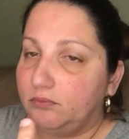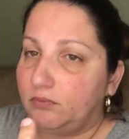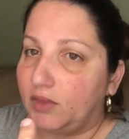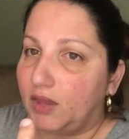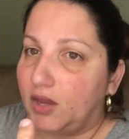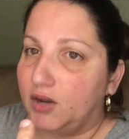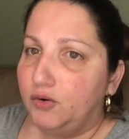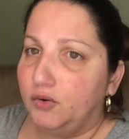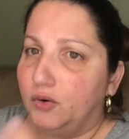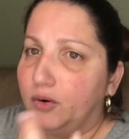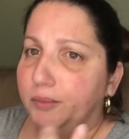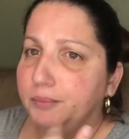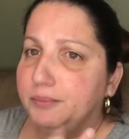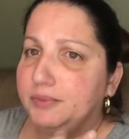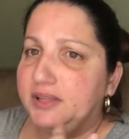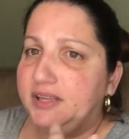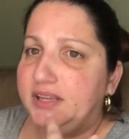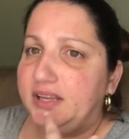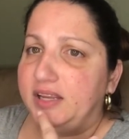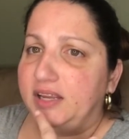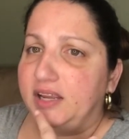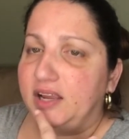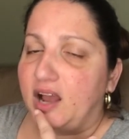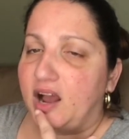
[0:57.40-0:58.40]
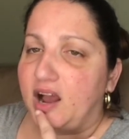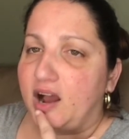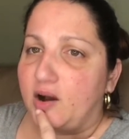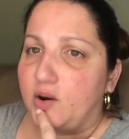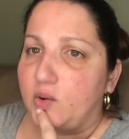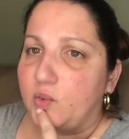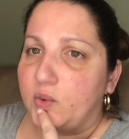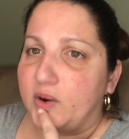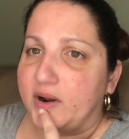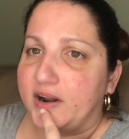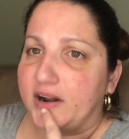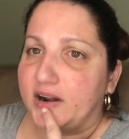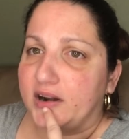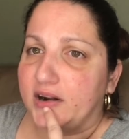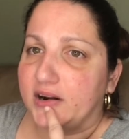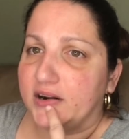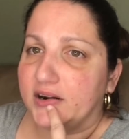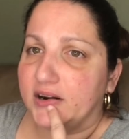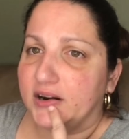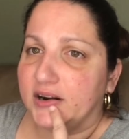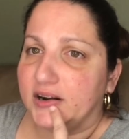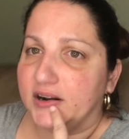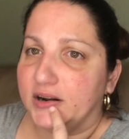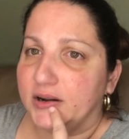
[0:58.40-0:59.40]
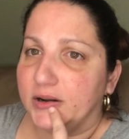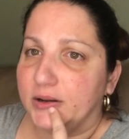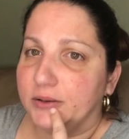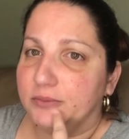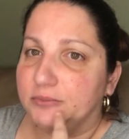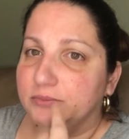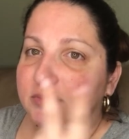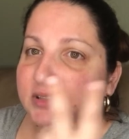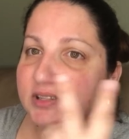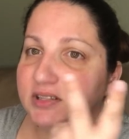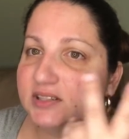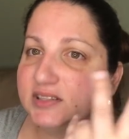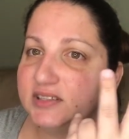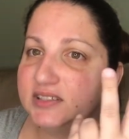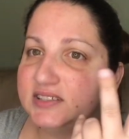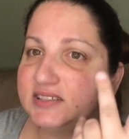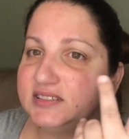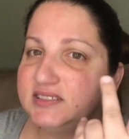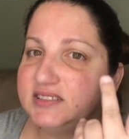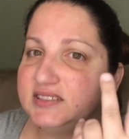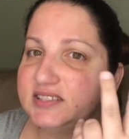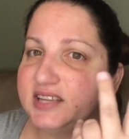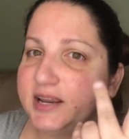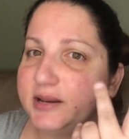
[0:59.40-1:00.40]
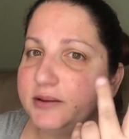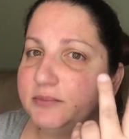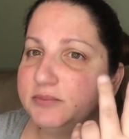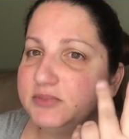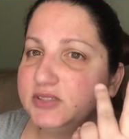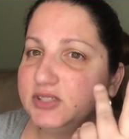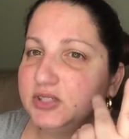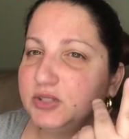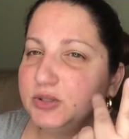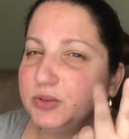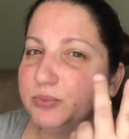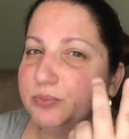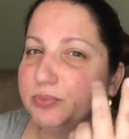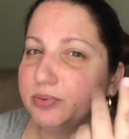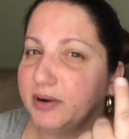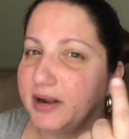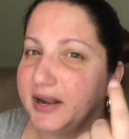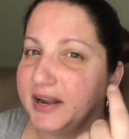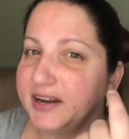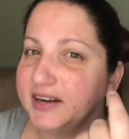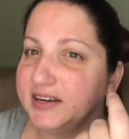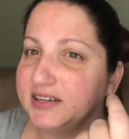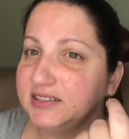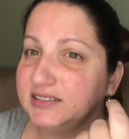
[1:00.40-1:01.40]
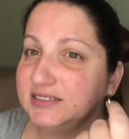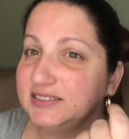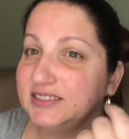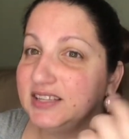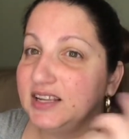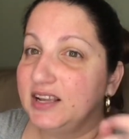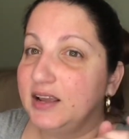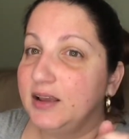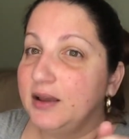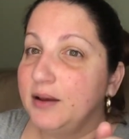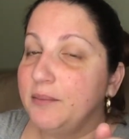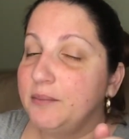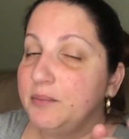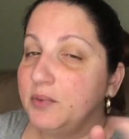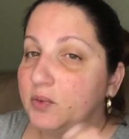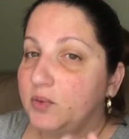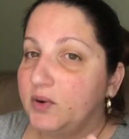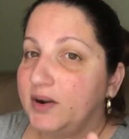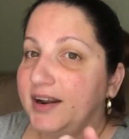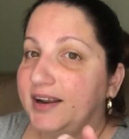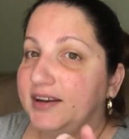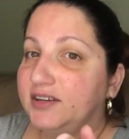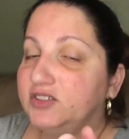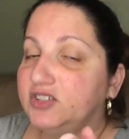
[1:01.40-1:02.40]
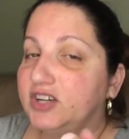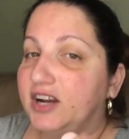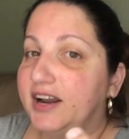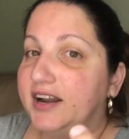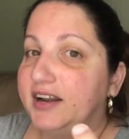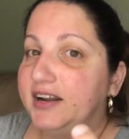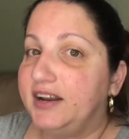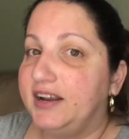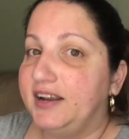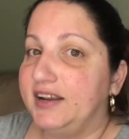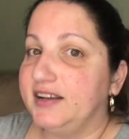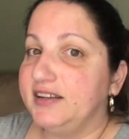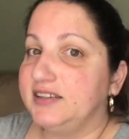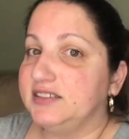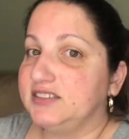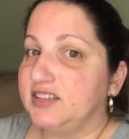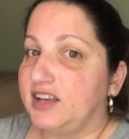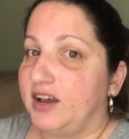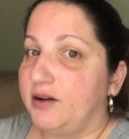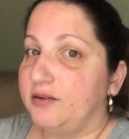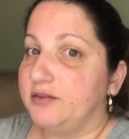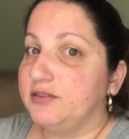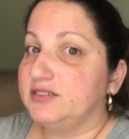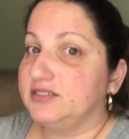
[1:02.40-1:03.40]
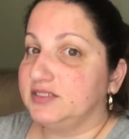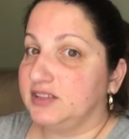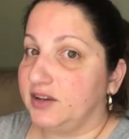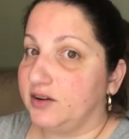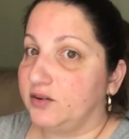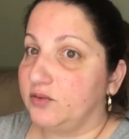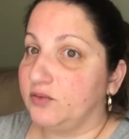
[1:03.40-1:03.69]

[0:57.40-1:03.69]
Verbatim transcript: normally I'll wear um, the same two brands, but when I tried his, I was like